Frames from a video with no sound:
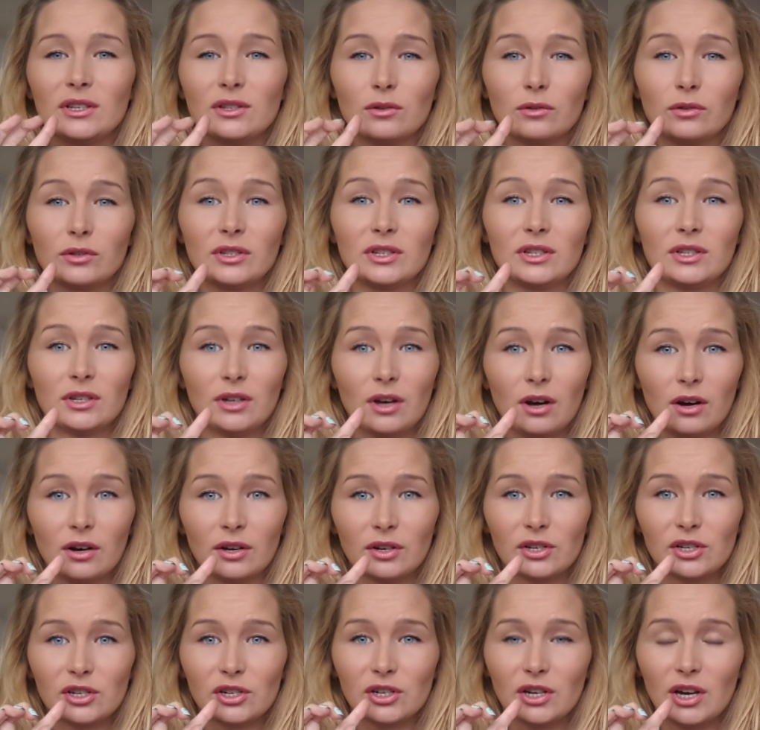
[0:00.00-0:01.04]
sore to
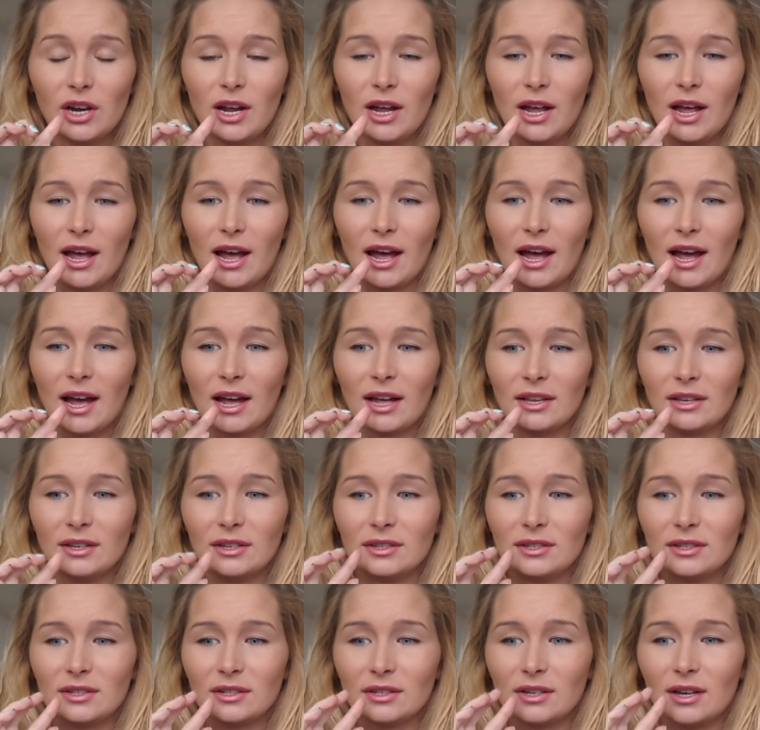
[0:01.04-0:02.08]
touch,
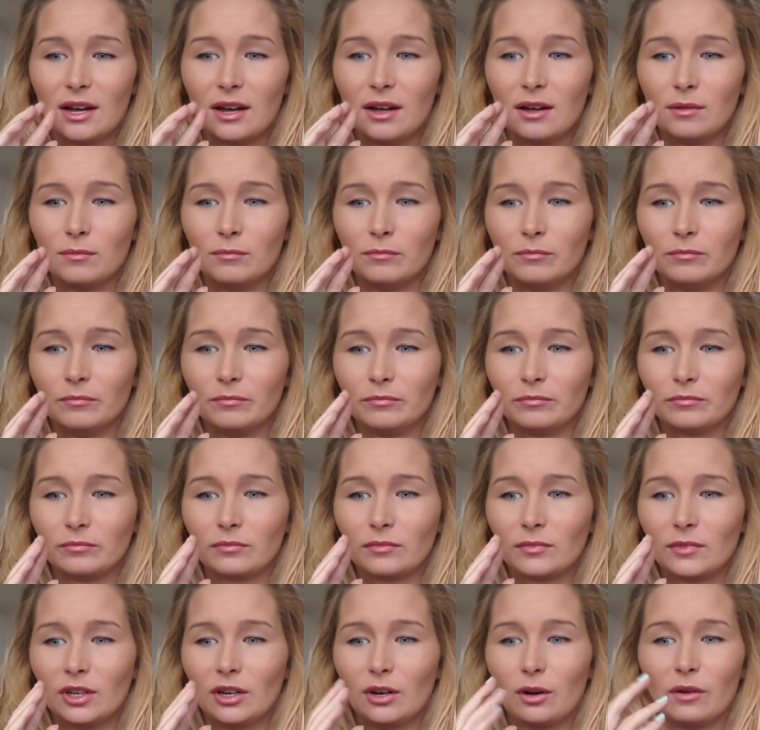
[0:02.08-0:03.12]
and
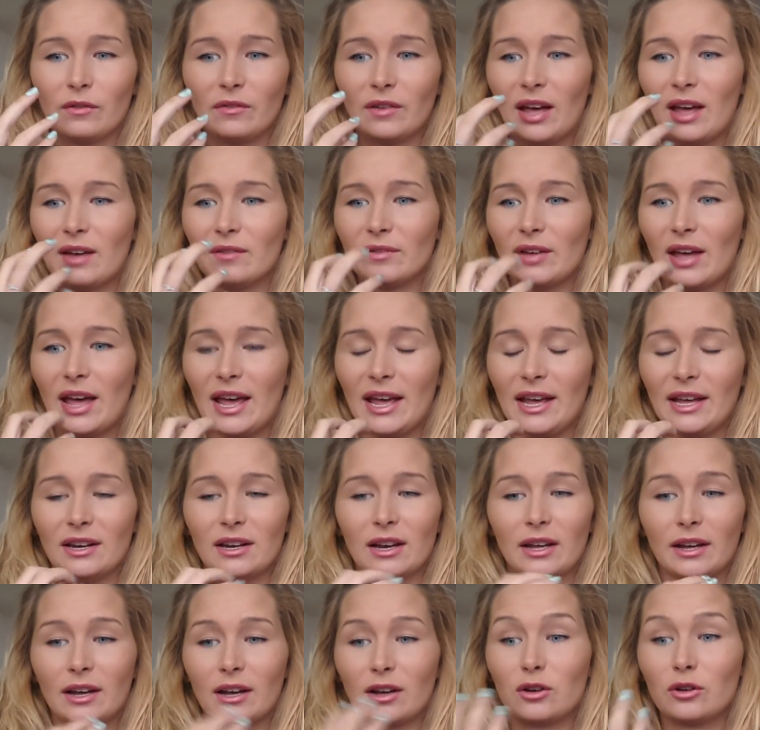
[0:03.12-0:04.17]
if I ever ate,
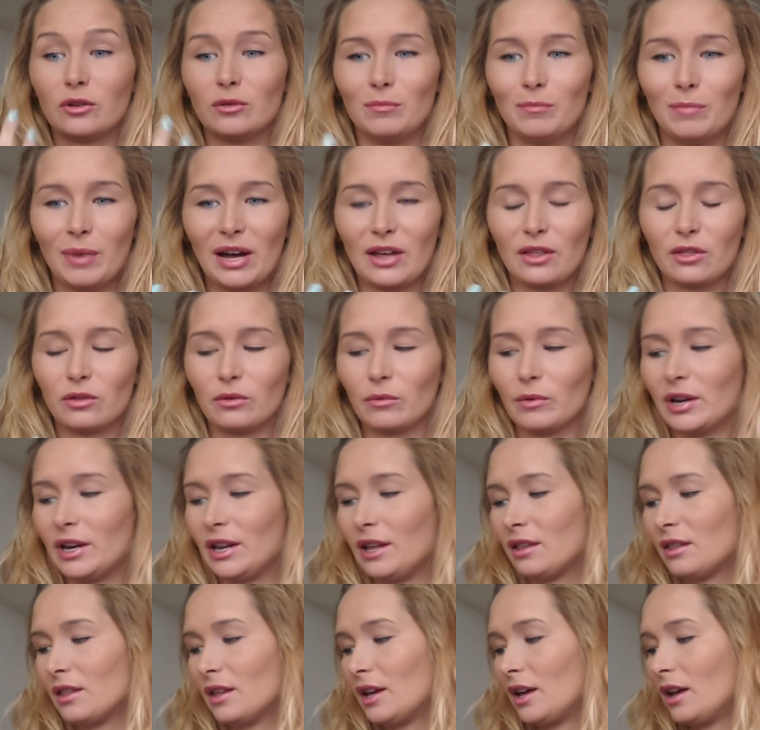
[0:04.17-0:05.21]
I couldn't bite through
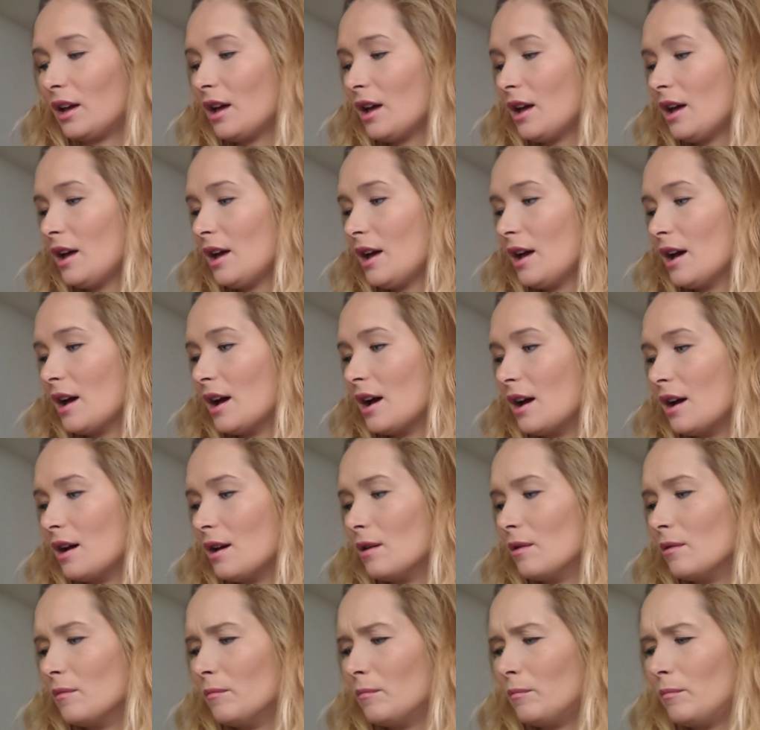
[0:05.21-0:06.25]
anything.
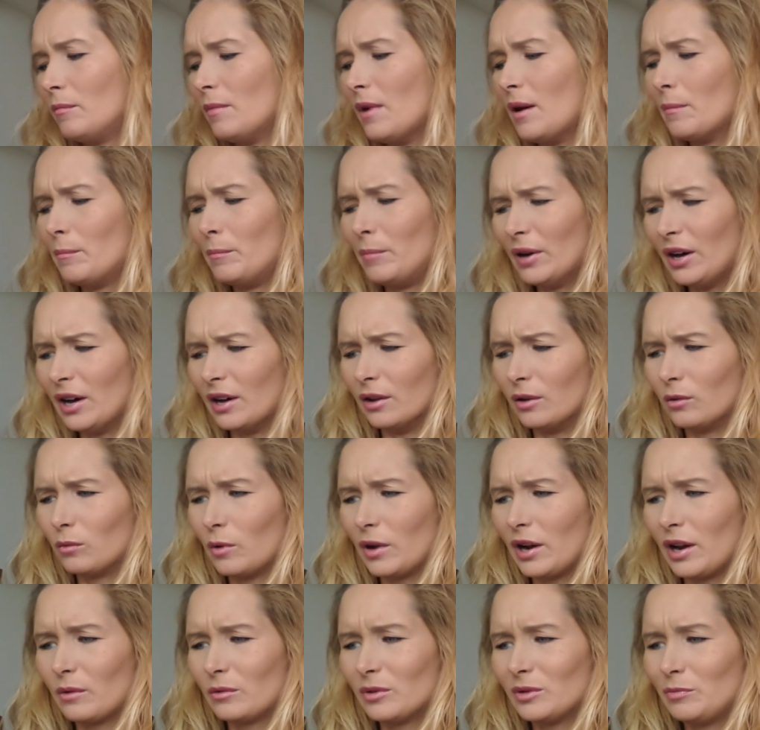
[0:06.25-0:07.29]
But
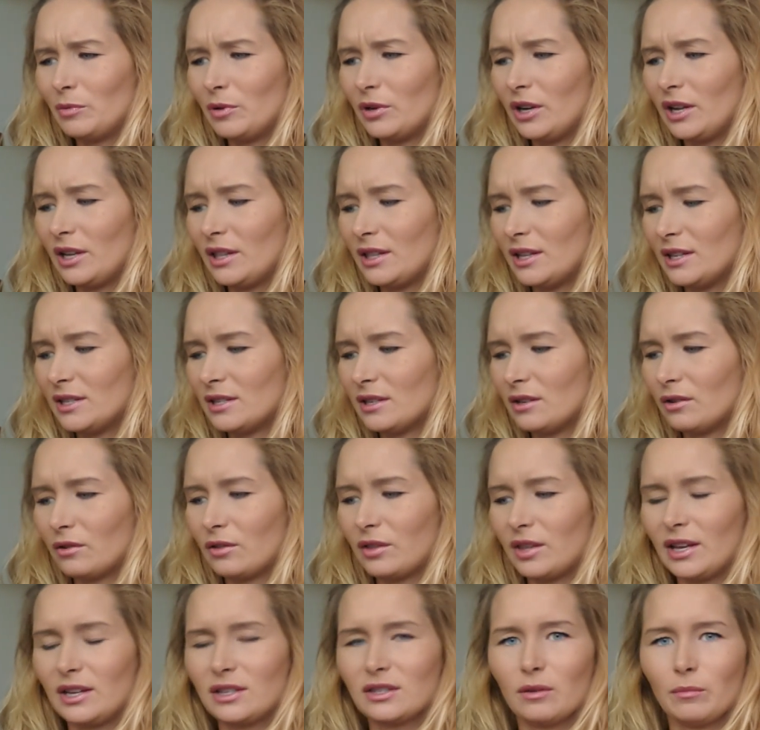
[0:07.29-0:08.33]
when I was putting these little
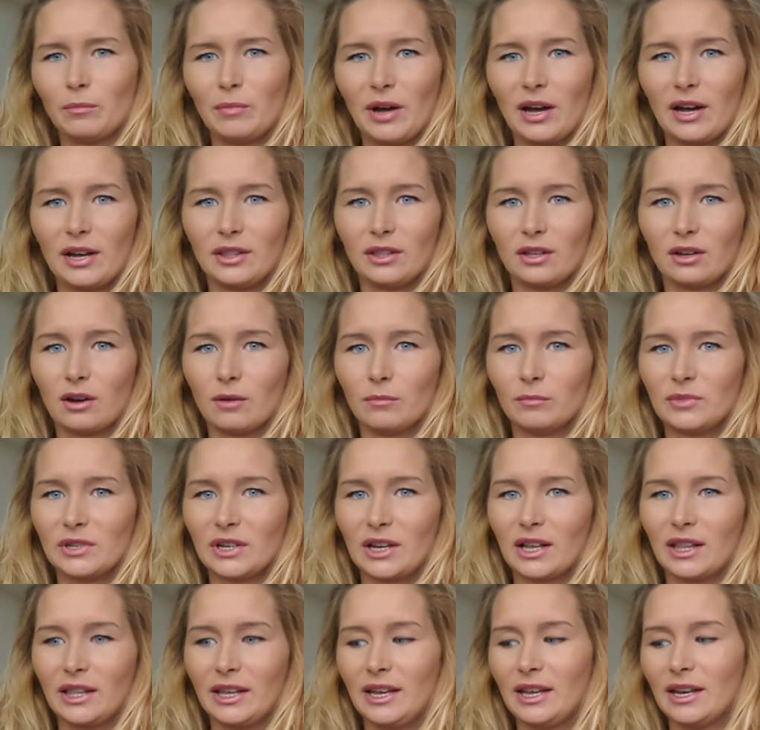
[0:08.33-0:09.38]
things up behind the gum to
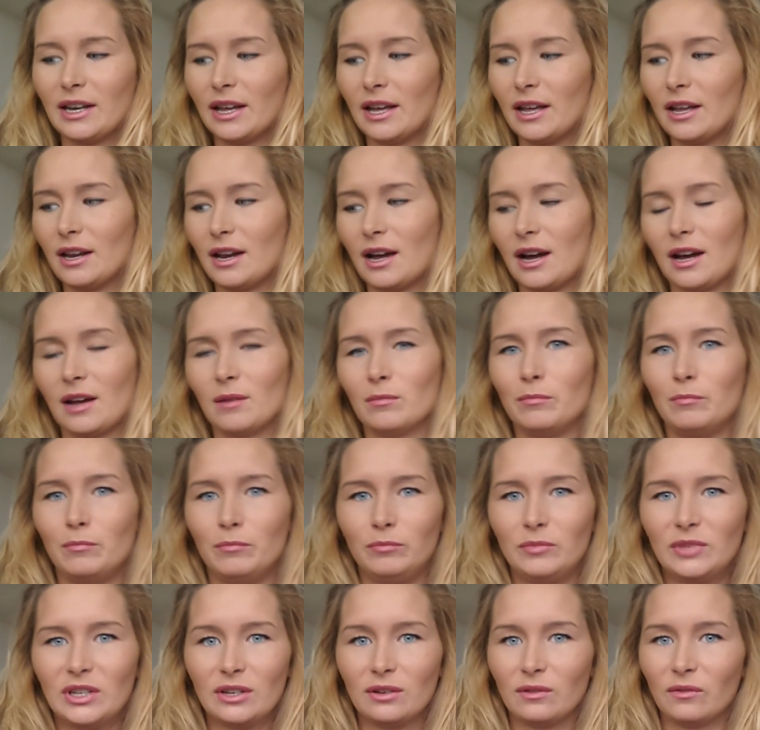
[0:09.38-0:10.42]
clean it, I
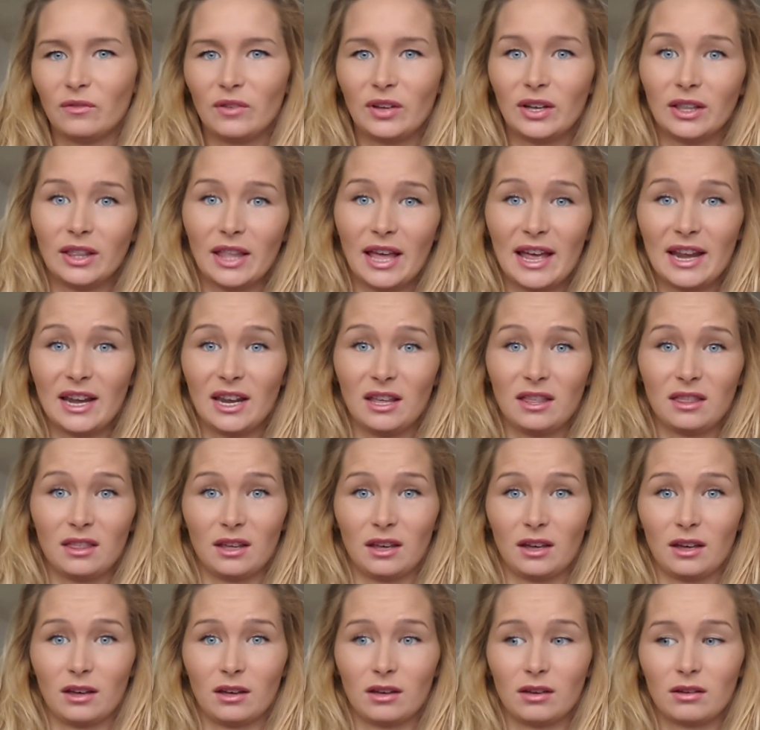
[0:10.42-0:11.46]
didn't feel
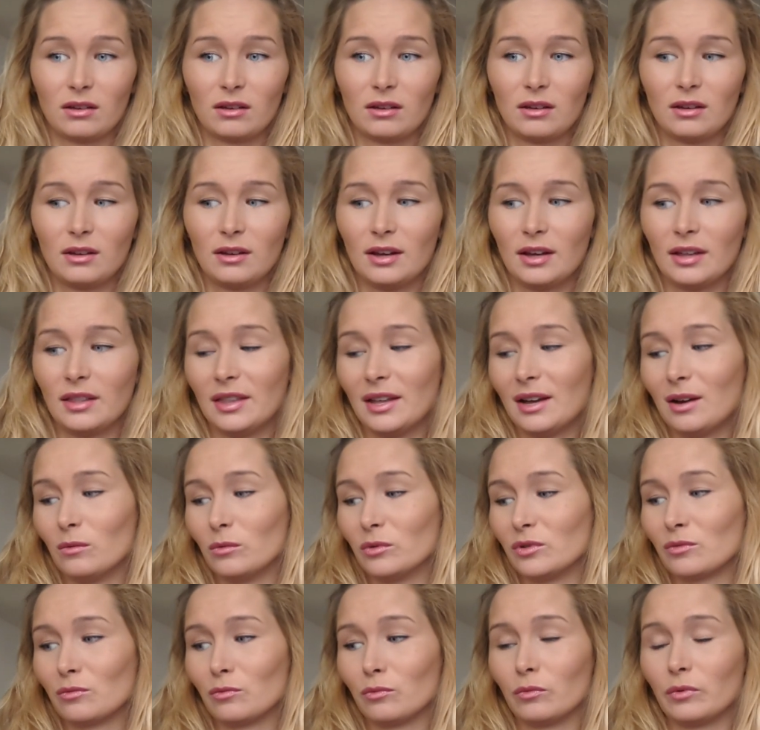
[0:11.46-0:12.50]
anything, and that
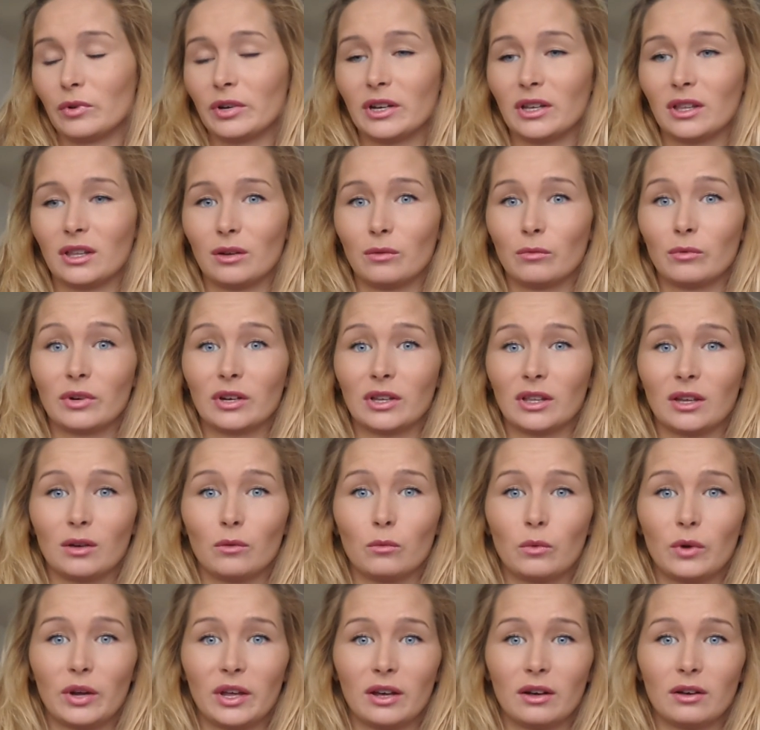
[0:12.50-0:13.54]
was really, really
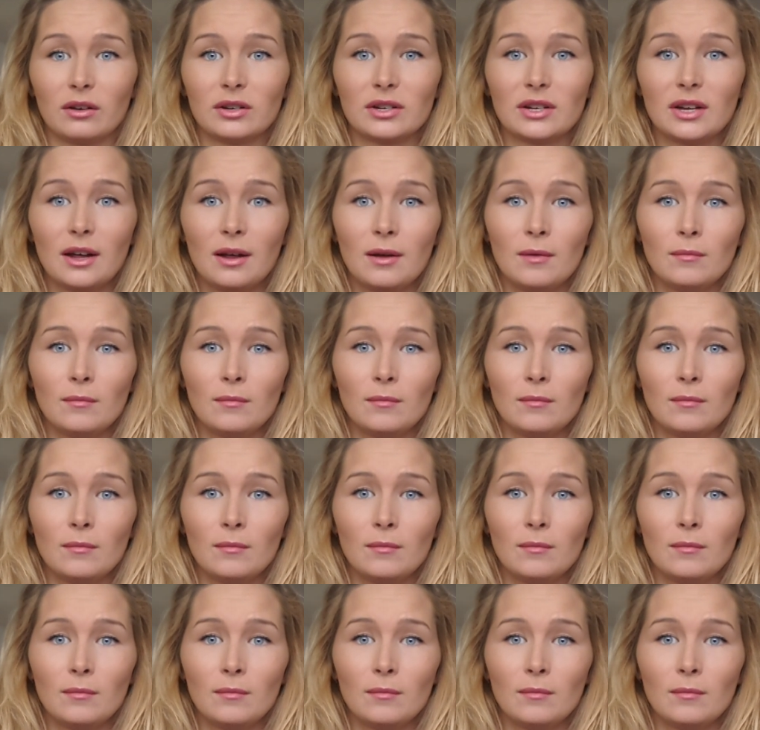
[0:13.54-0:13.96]
weird.